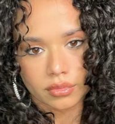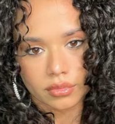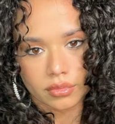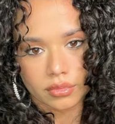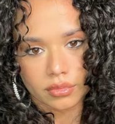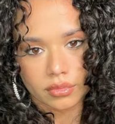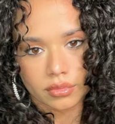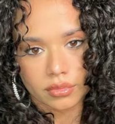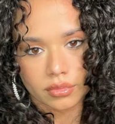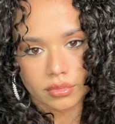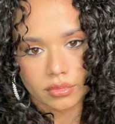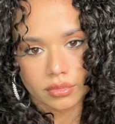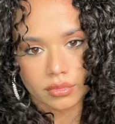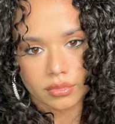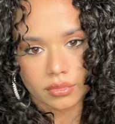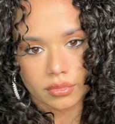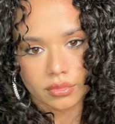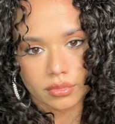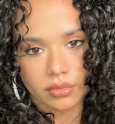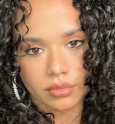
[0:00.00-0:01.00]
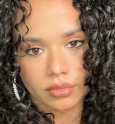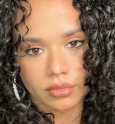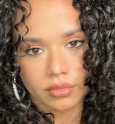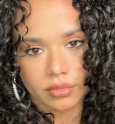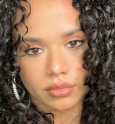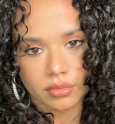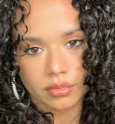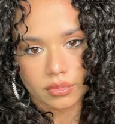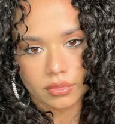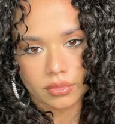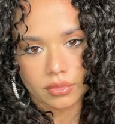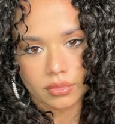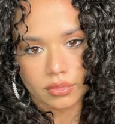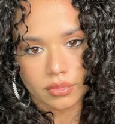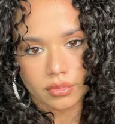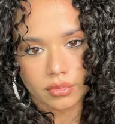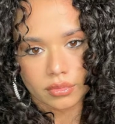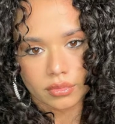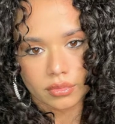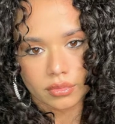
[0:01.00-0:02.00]

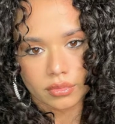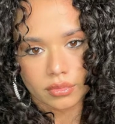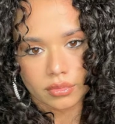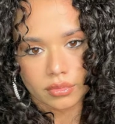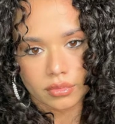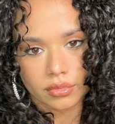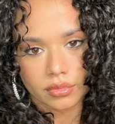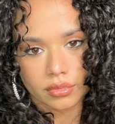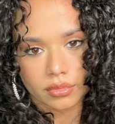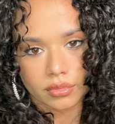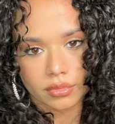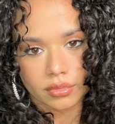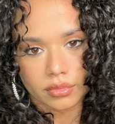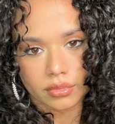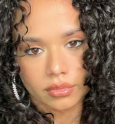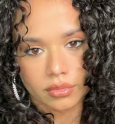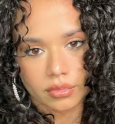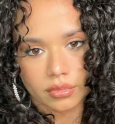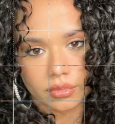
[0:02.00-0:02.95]
(no one is talking)